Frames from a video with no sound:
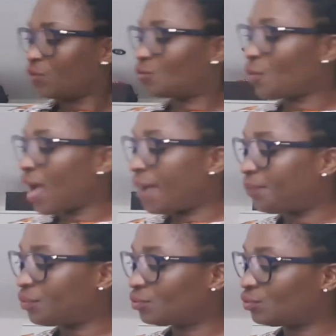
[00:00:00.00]
So I
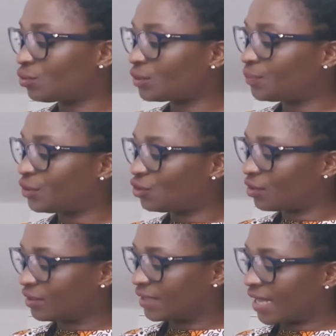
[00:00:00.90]
put those
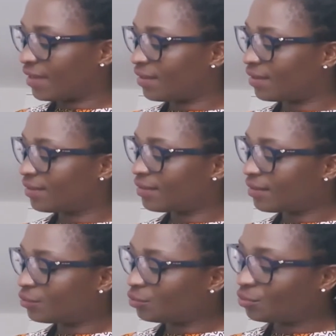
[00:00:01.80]
pictures there
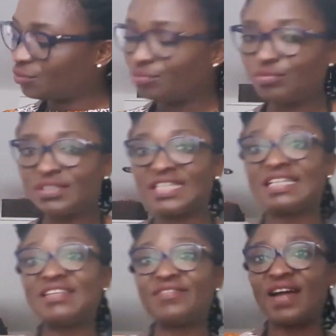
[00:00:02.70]
to
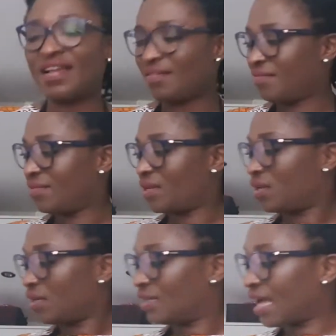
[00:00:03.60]
signify
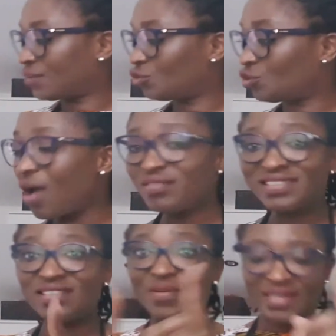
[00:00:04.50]
that throughout
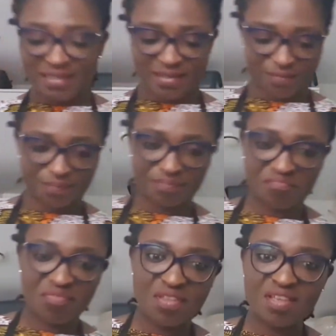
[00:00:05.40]
this holiday,
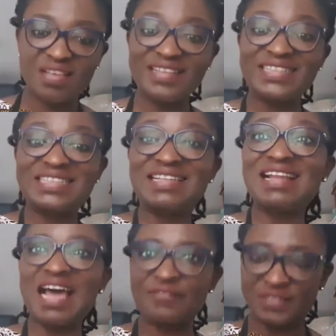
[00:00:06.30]
it's
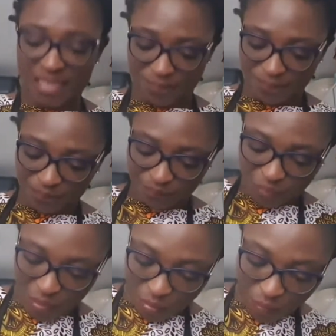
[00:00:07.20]
laughter.
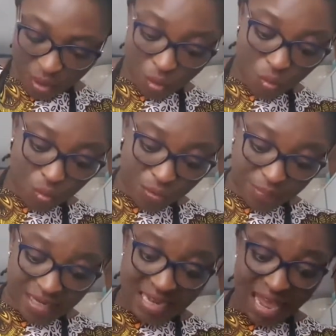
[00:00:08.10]
We're all going to
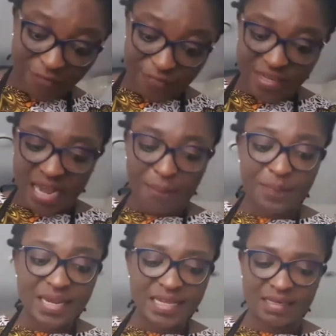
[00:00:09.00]
be laughing and
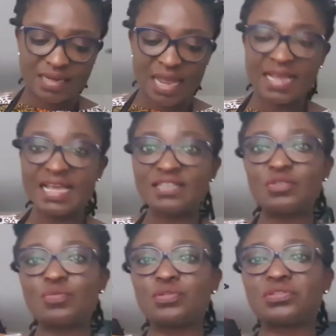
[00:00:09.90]
playing. And guess
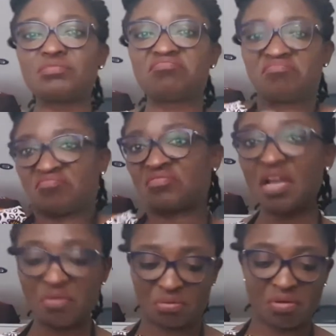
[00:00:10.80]
what? That
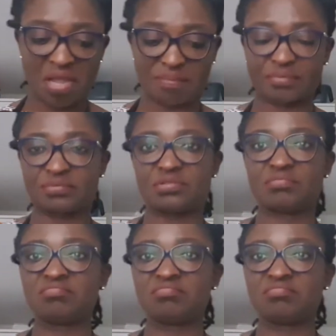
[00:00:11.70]
was what happened.